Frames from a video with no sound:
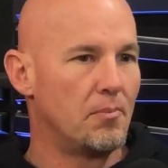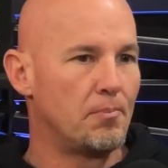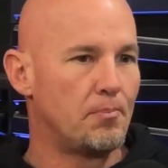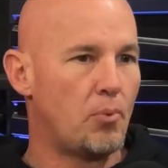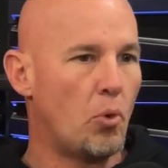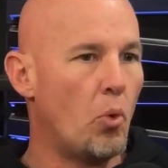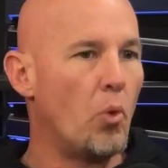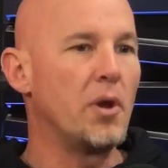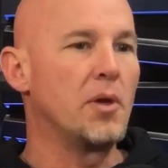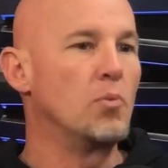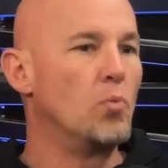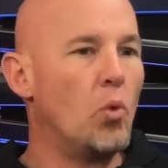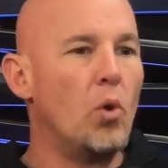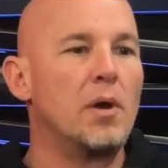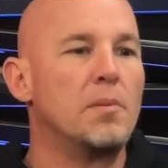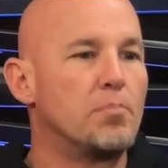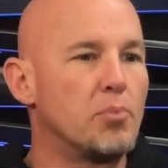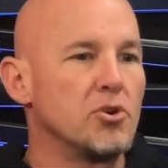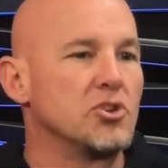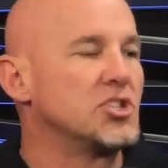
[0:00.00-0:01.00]
point
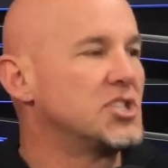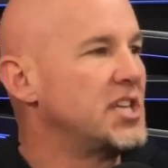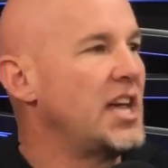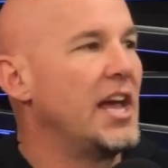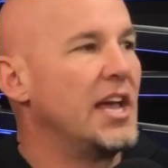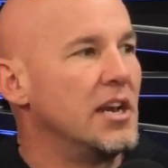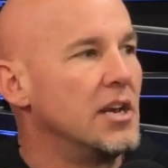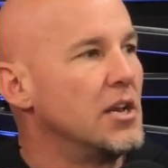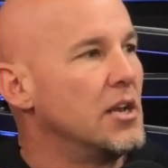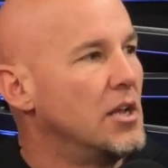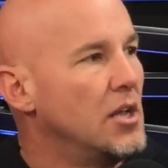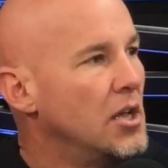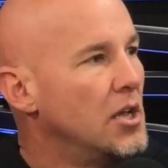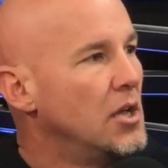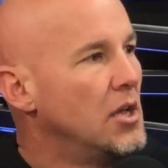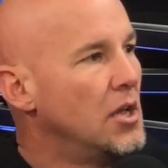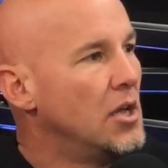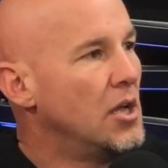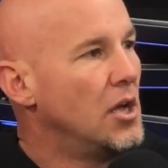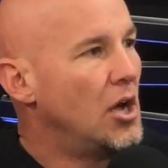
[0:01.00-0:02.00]
one percent
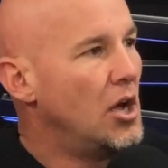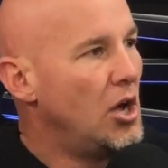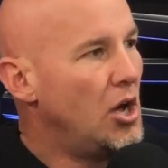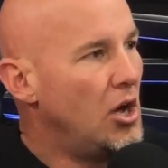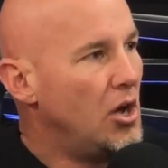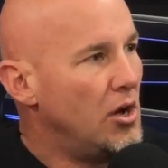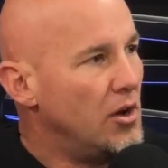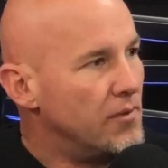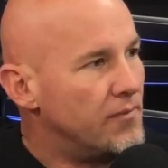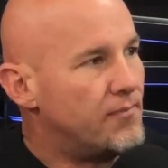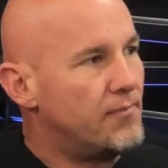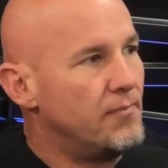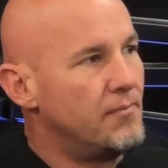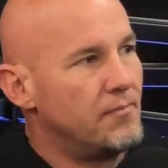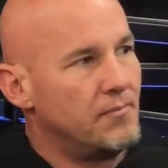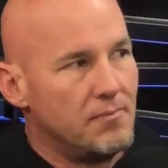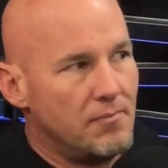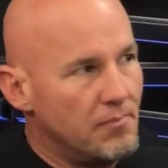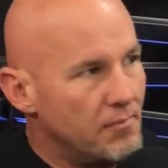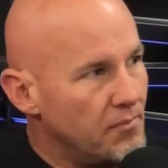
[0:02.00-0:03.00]
of
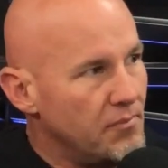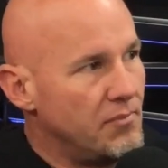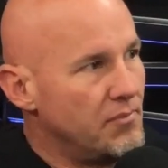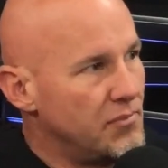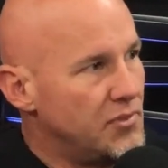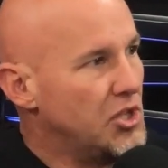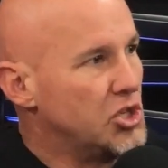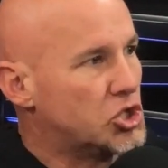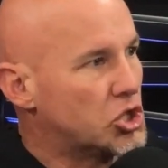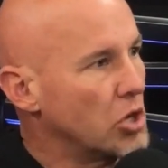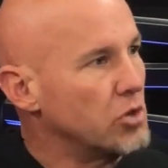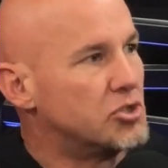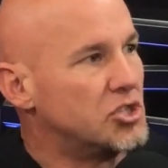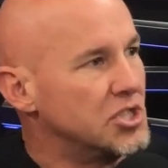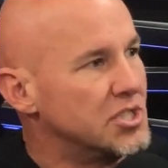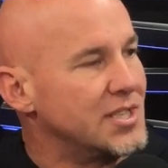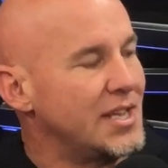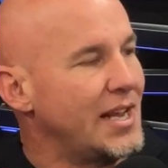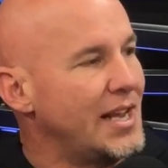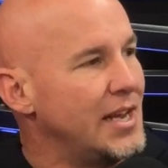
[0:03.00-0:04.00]
the
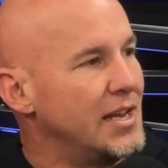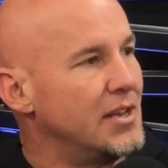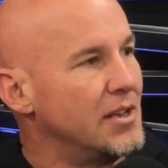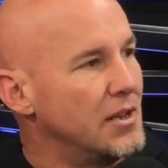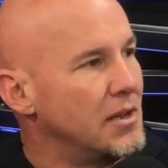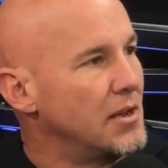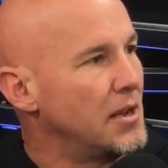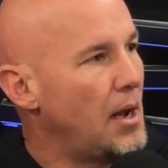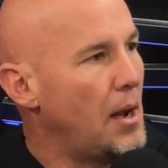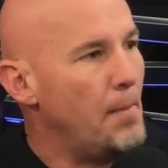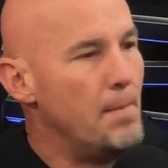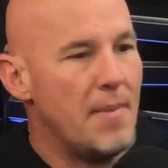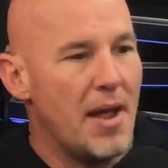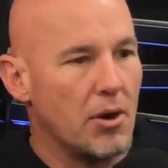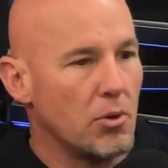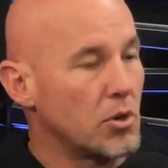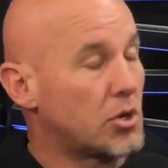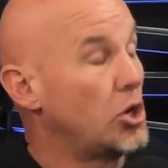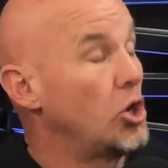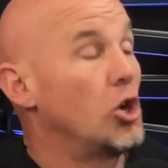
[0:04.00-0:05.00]
churches in
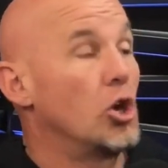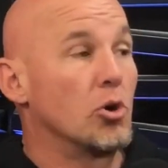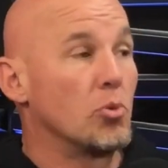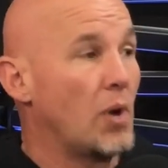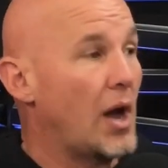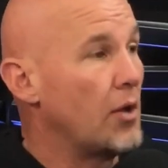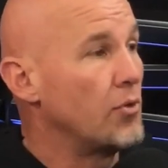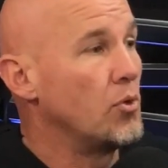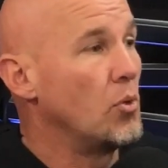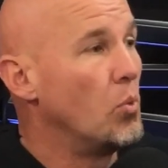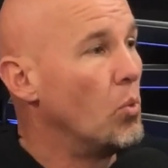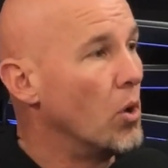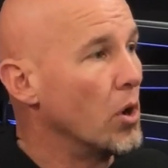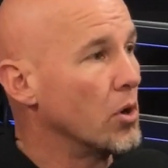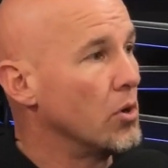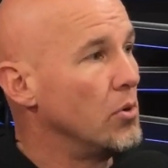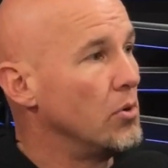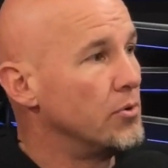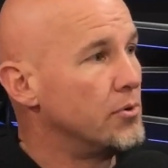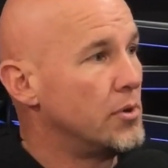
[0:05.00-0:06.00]
America, around the
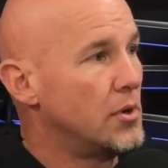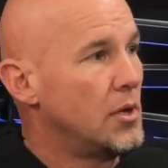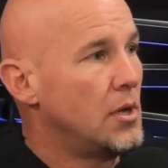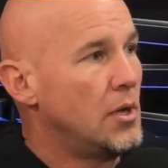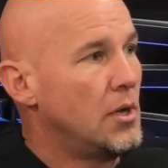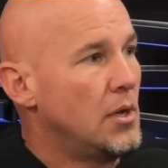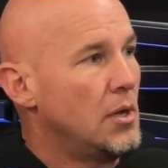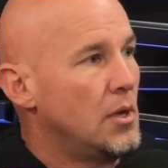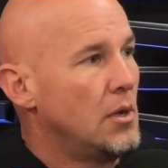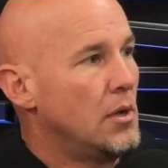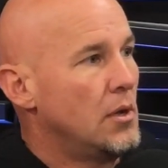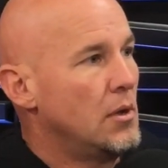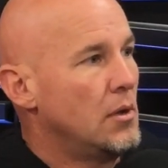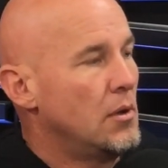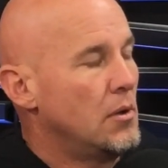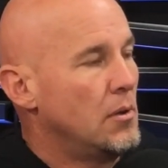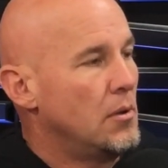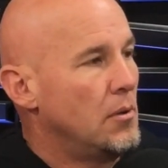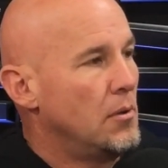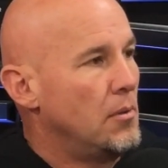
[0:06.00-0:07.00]
world. Mm-hmm.
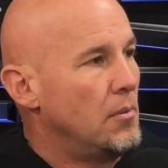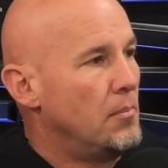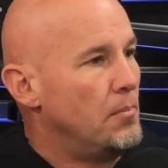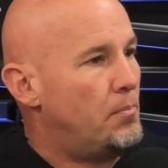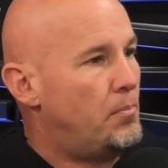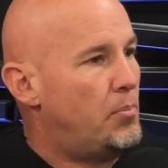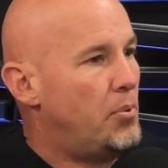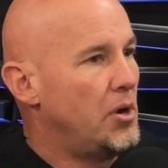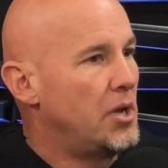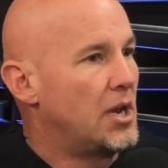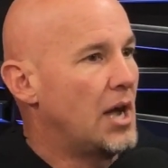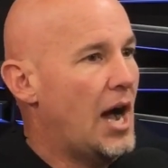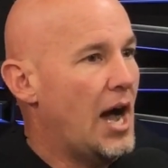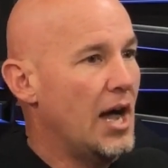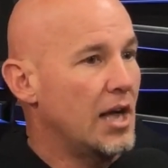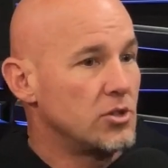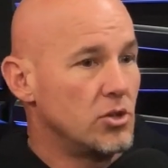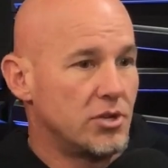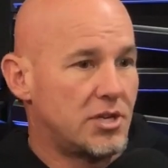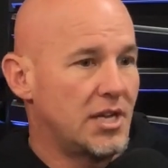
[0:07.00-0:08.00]
But
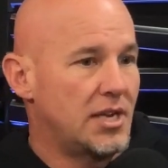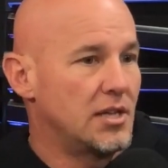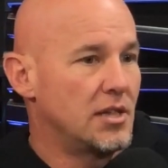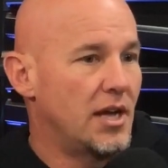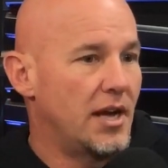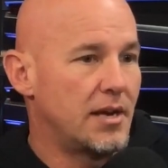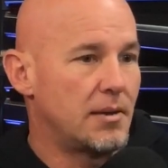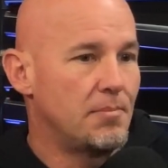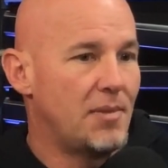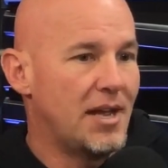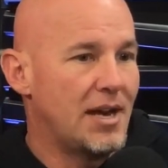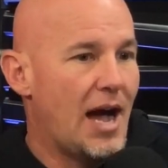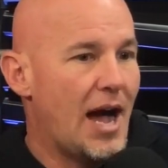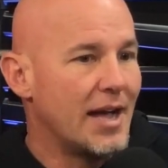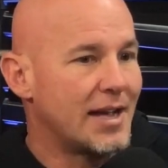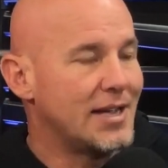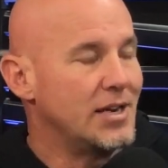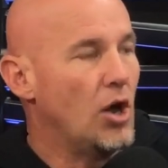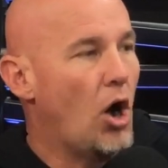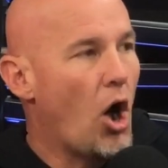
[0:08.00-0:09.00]
I look at it like, man, I
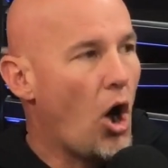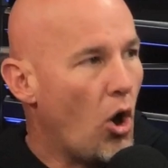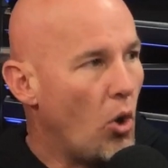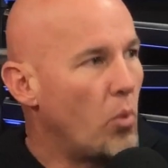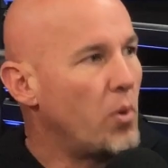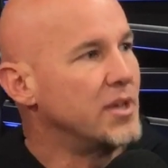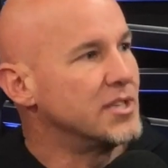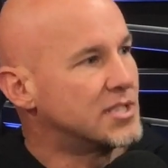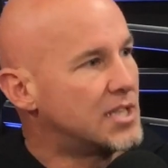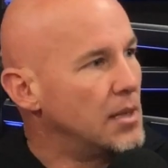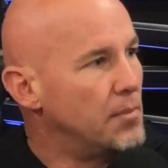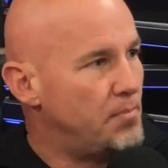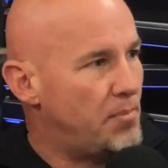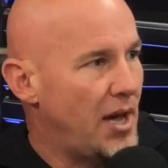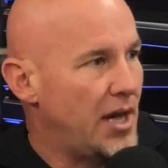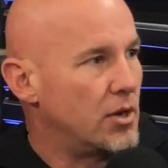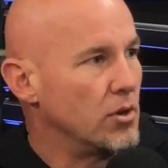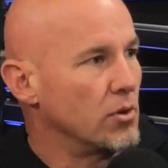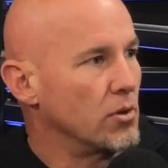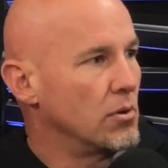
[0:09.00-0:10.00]
can always get
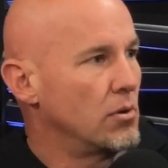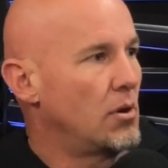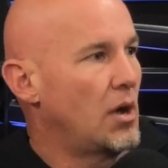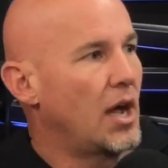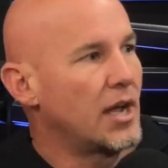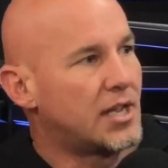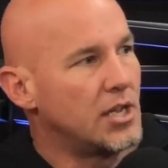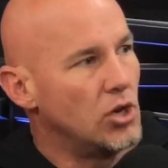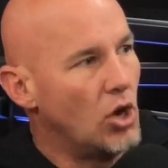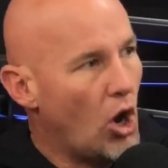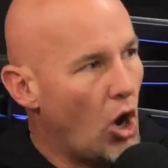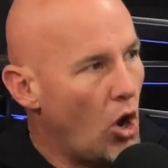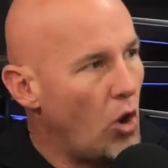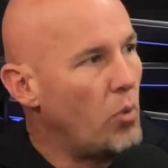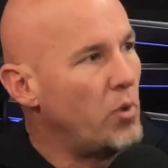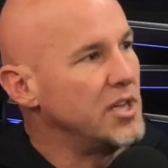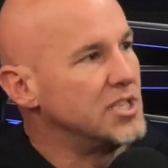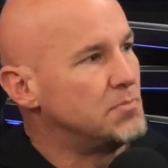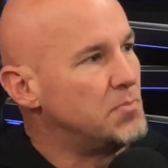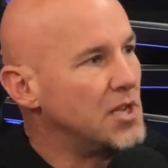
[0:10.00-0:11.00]
better. I can
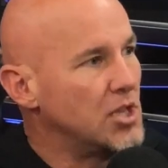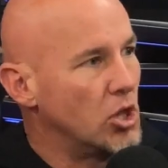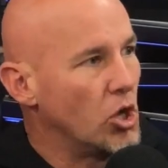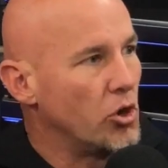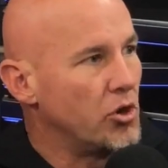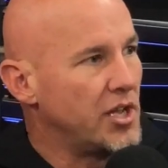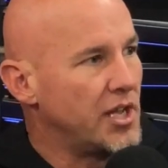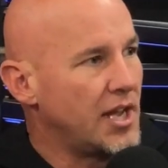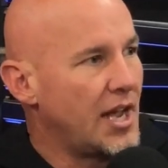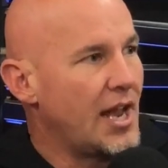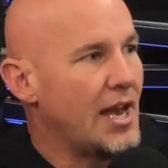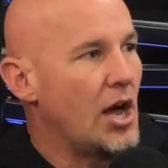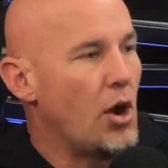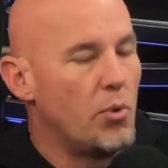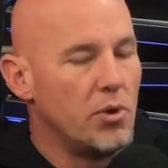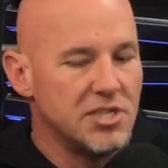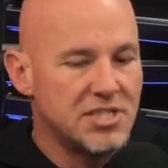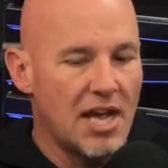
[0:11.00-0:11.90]
always be learning. Yeah, and I always